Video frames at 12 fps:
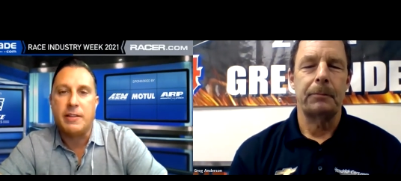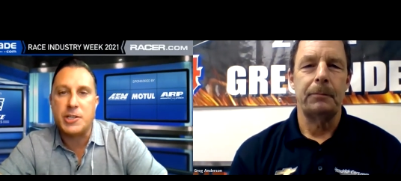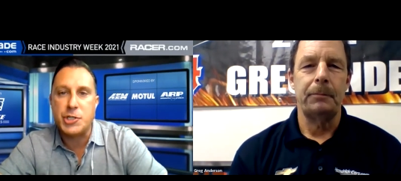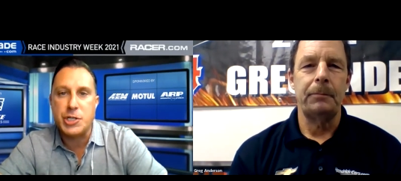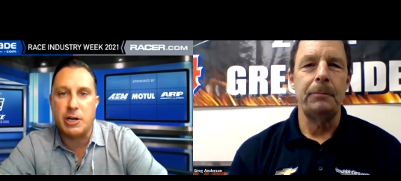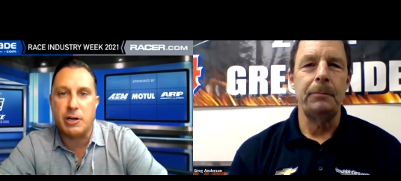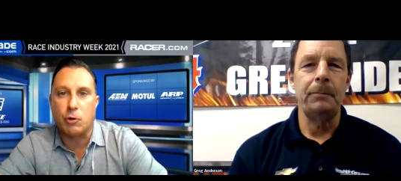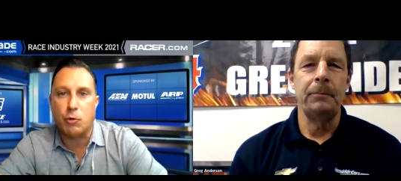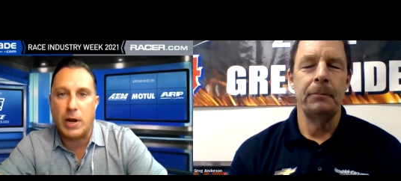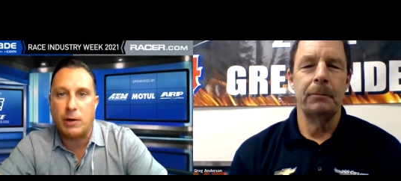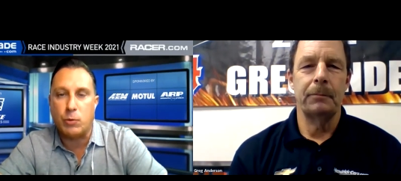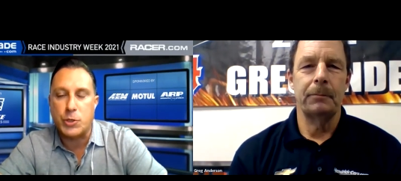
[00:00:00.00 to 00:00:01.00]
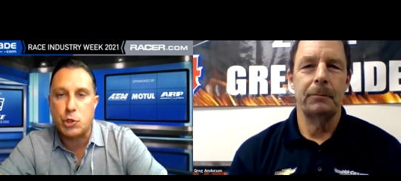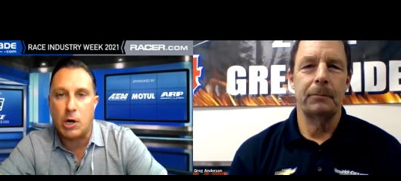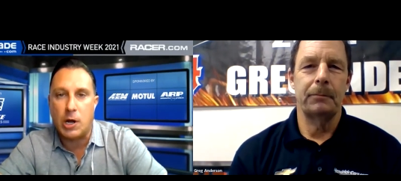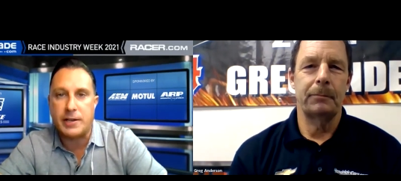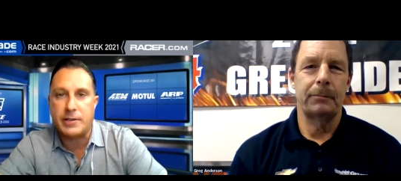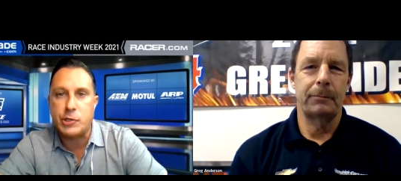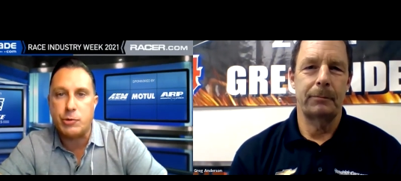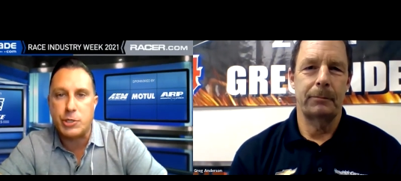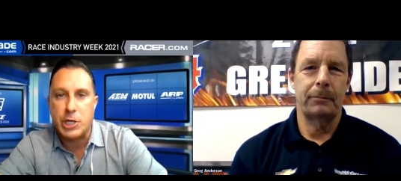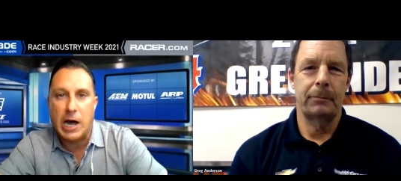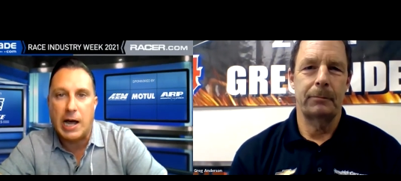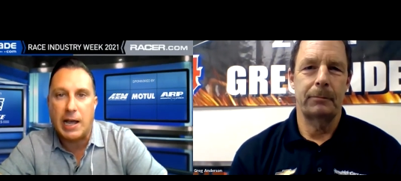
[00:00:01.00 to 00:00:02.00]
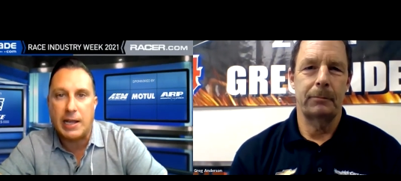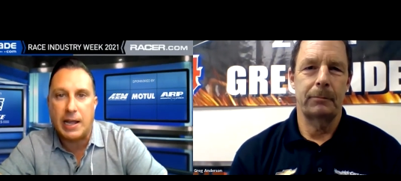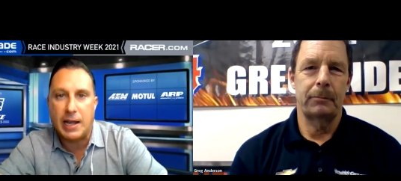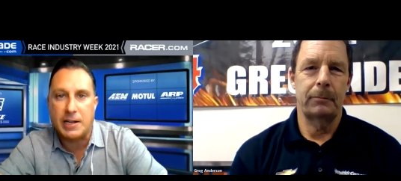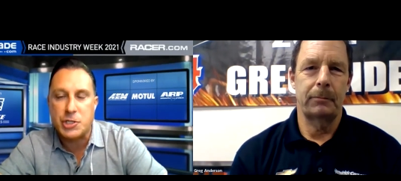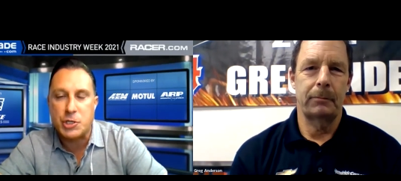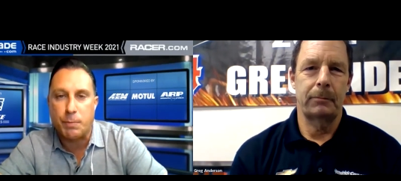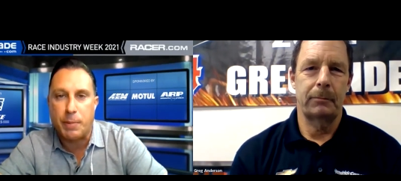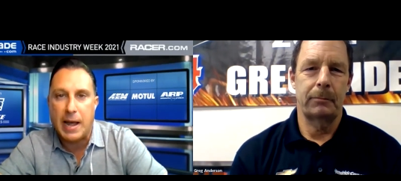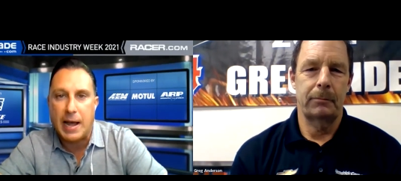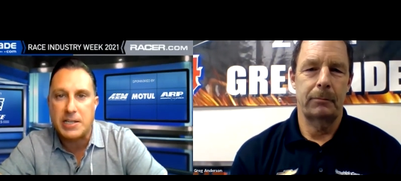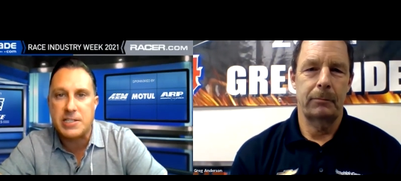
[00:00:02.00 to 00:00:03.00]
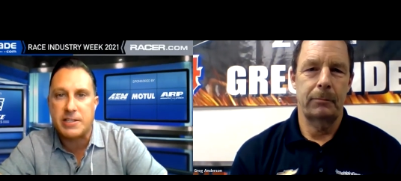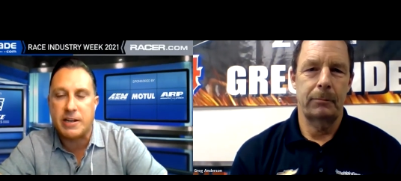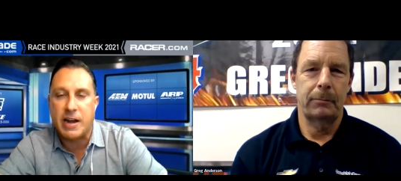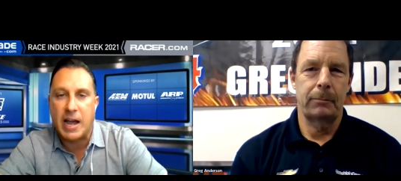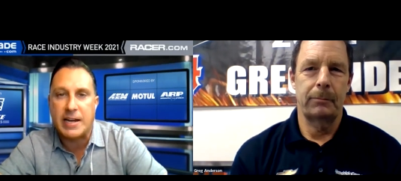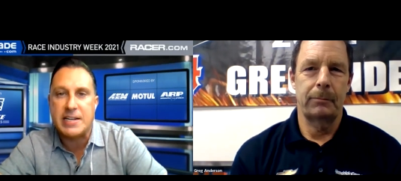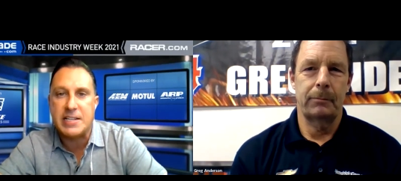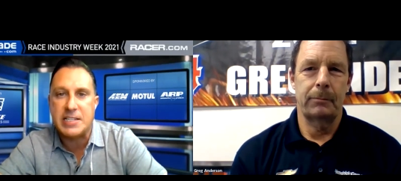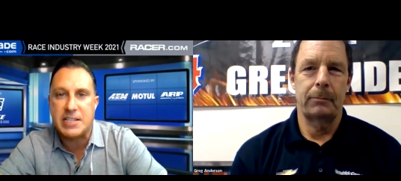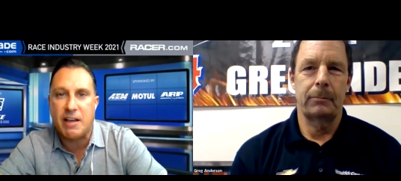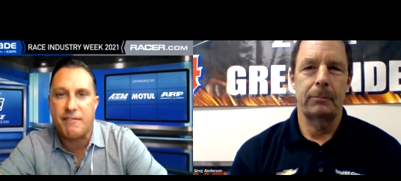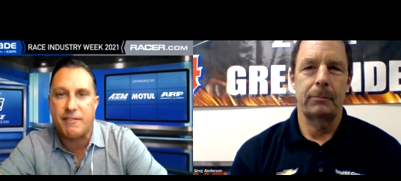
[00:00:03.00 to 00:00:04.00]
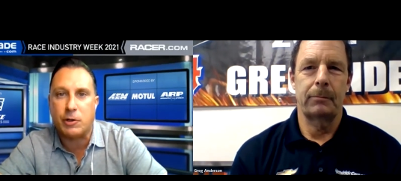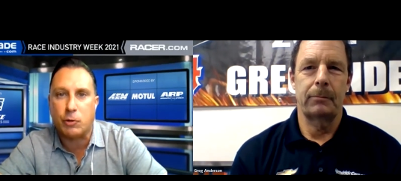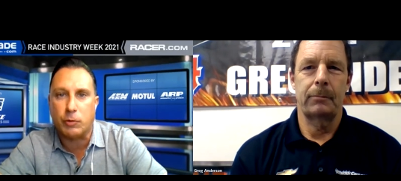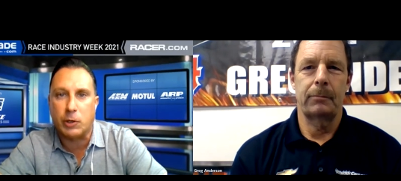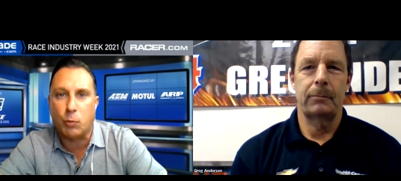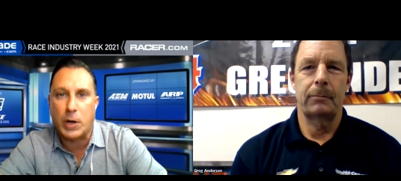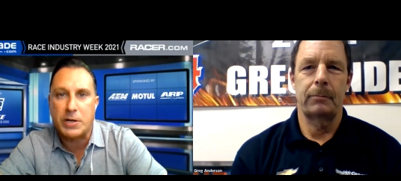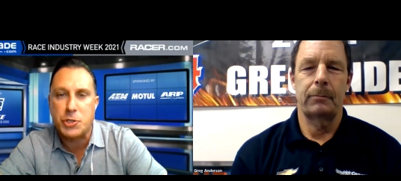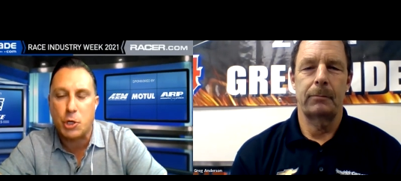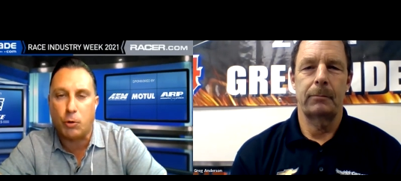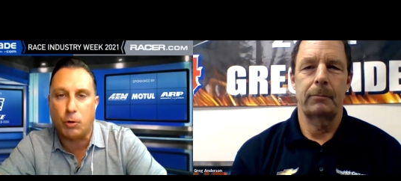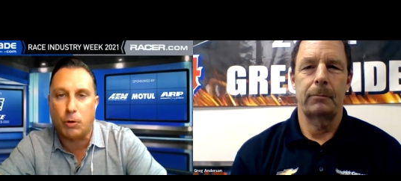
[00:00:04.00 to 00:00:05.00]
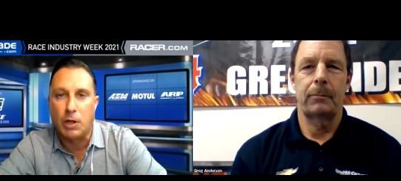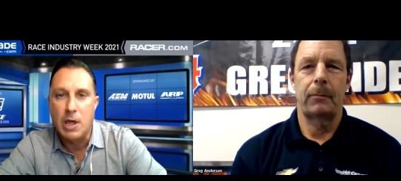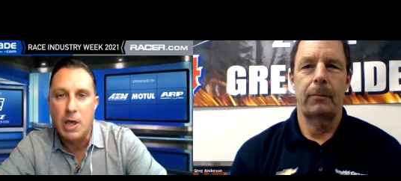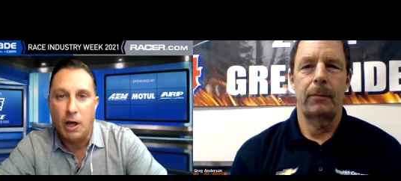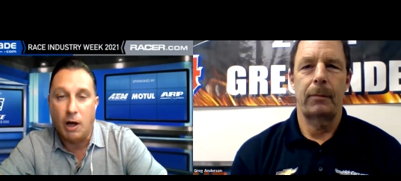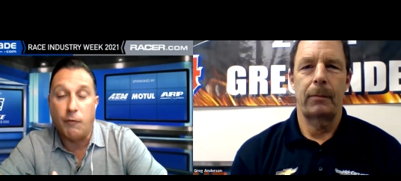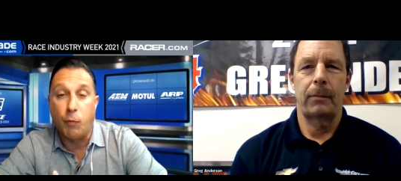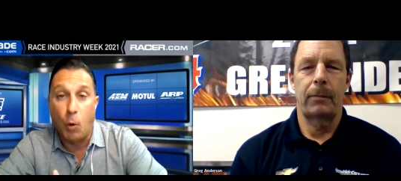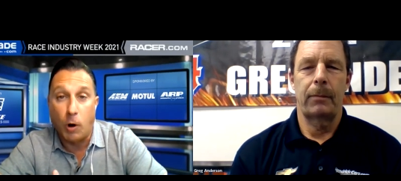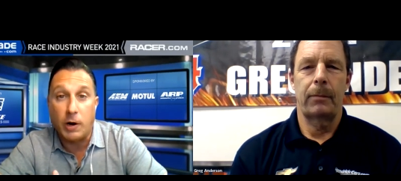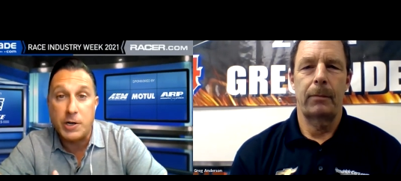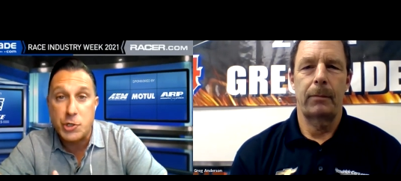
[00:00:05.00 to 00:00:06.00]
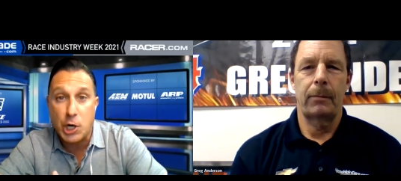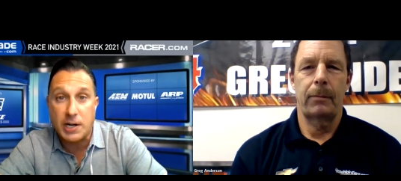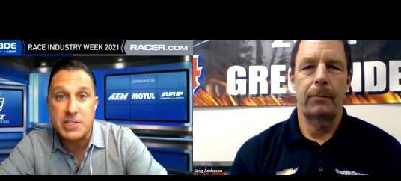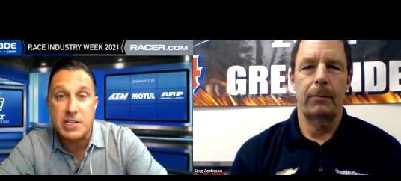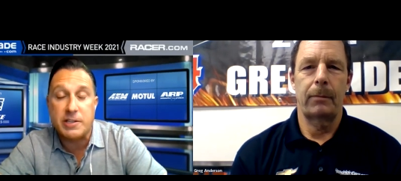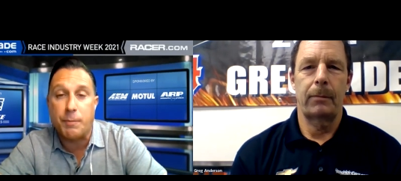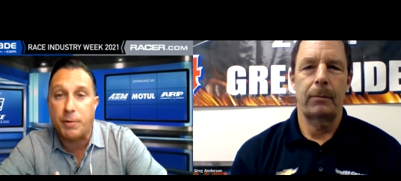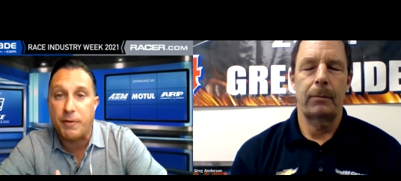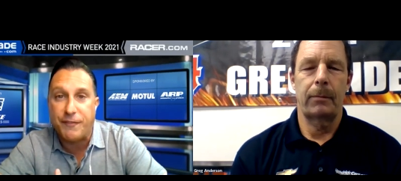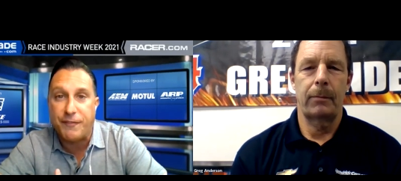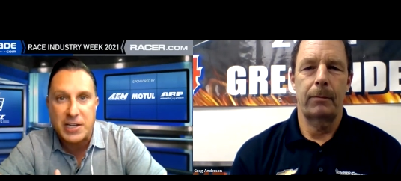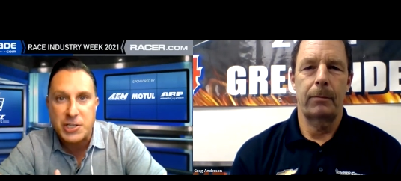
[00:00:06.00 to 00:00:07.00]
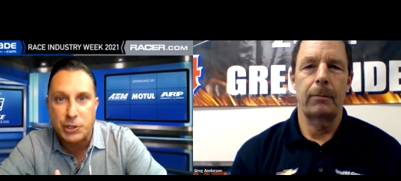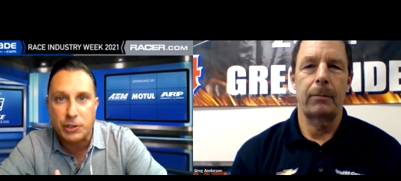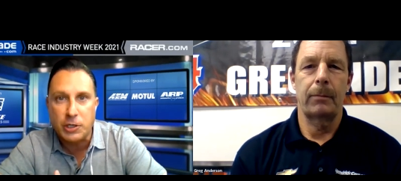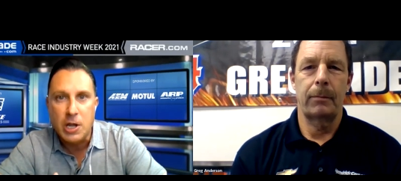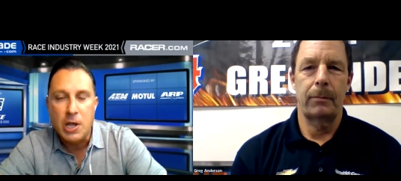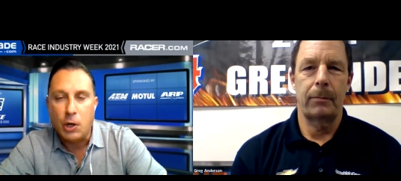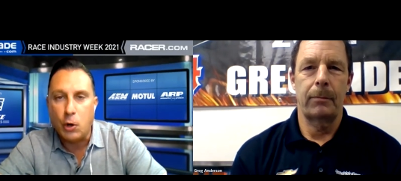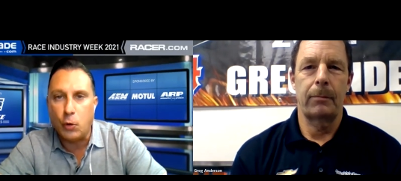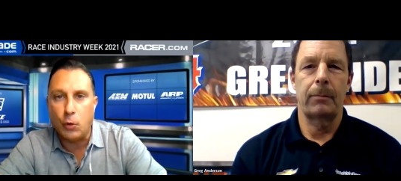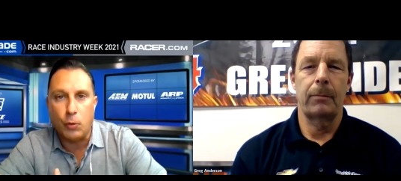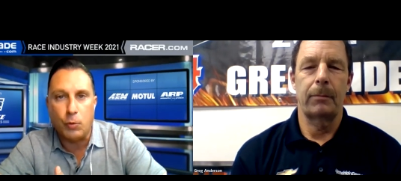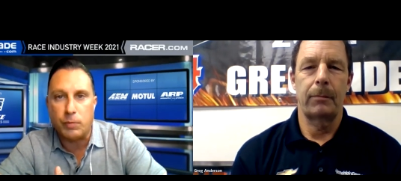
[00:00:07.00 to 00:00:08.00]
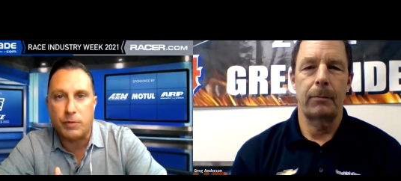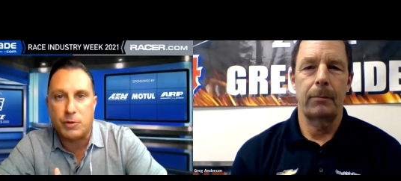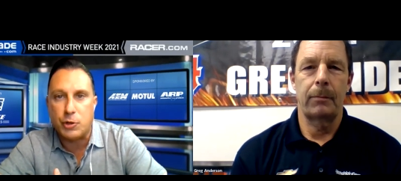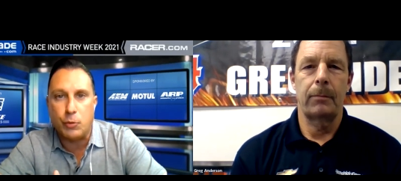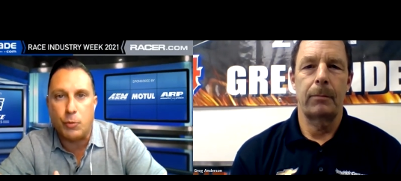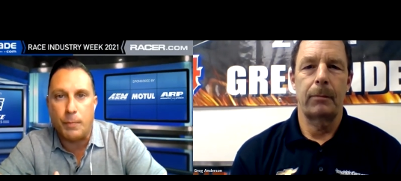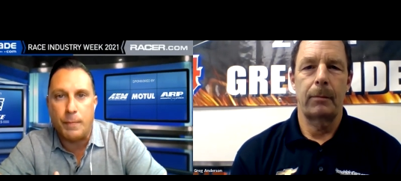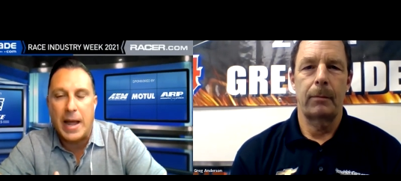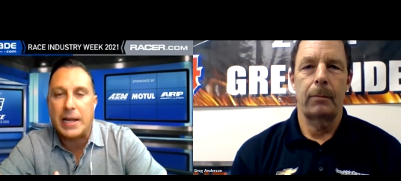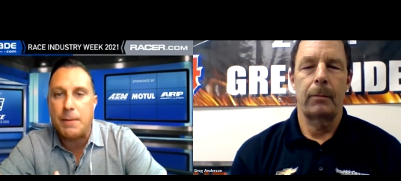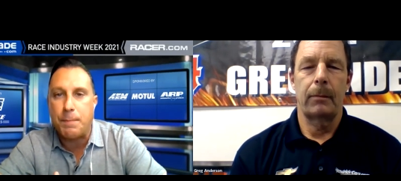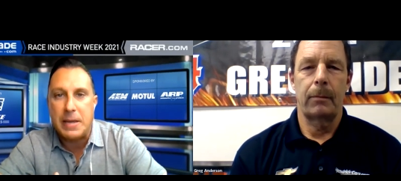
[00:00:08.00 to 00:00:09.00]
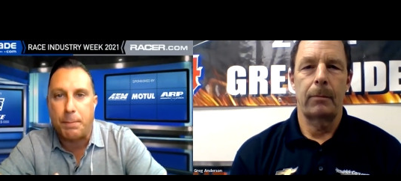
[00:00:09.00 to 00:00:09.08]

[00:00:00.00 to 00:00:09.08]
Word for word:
Speaker 1: This year, Greg was trying to tie and surpass the 97 career win total of Warren Johnson, the professor, who to many